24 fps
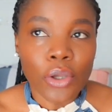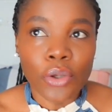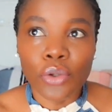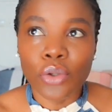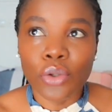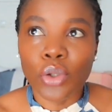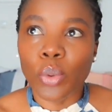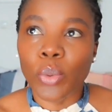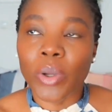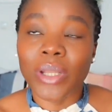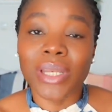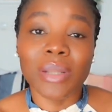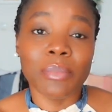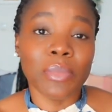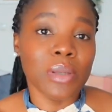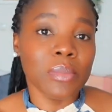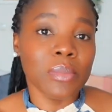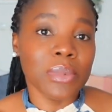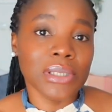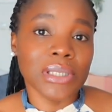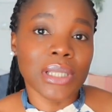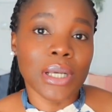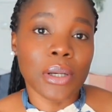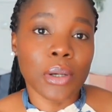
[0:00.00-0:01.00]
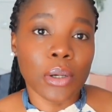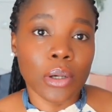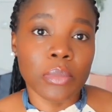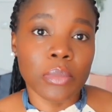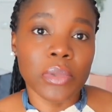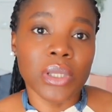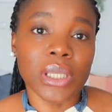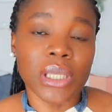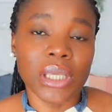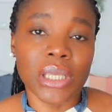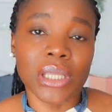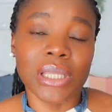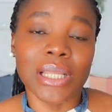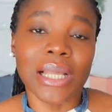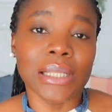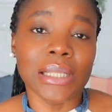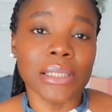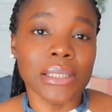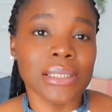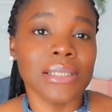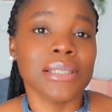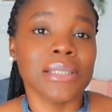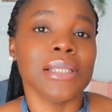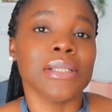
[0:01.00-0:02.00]
You know, when the babies start coming in, at
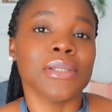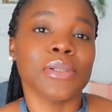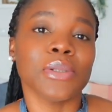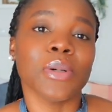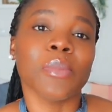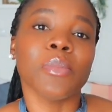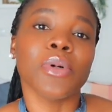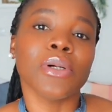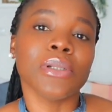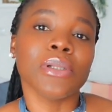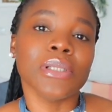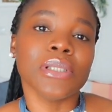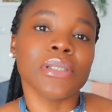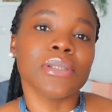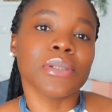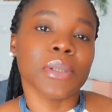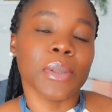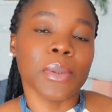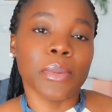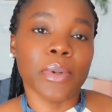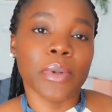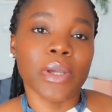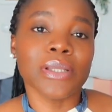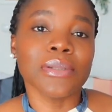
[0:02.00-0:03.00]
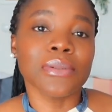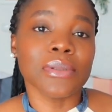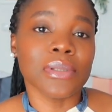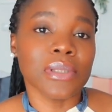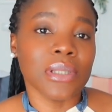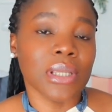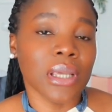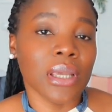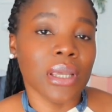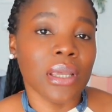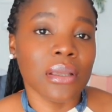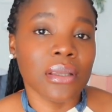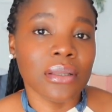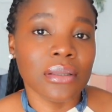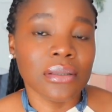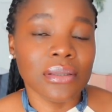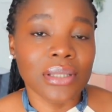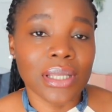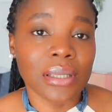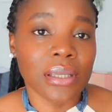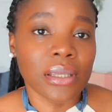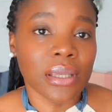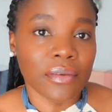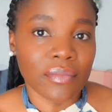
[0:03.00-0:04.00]
least there's some money somewhere to
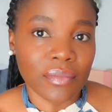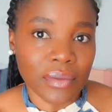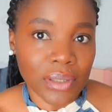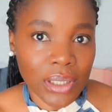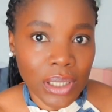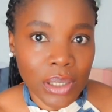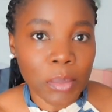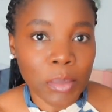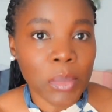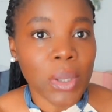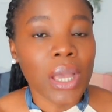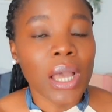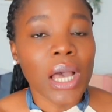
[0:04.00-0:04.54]
take care for them.